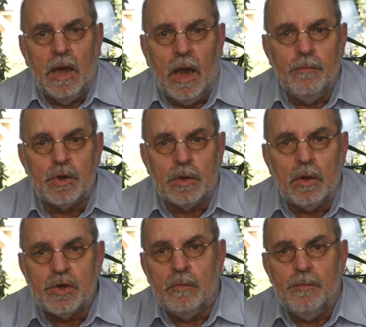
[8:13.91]
I must
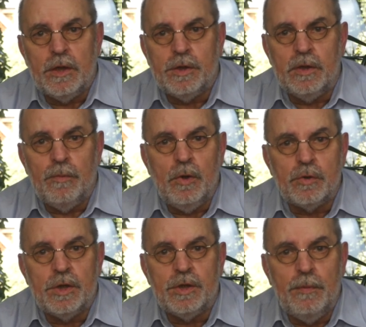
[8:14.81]
also mention the
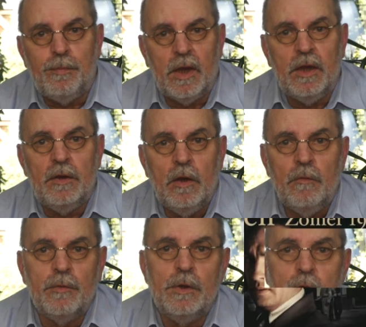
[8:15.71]
music she played for the